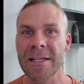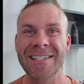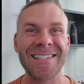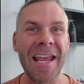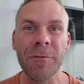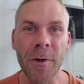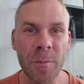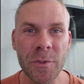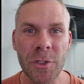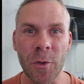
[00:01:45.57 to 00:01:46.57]
save
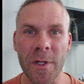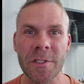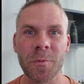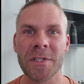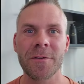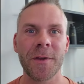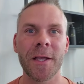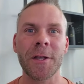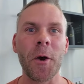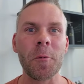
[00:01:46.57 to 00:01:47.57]
them to a
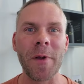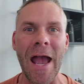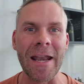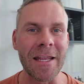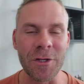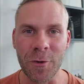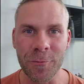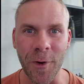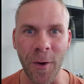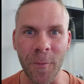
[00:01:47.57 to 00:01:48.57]
specific notepad in your
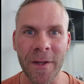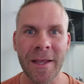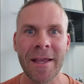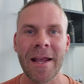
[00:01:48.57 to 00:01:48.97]
phone.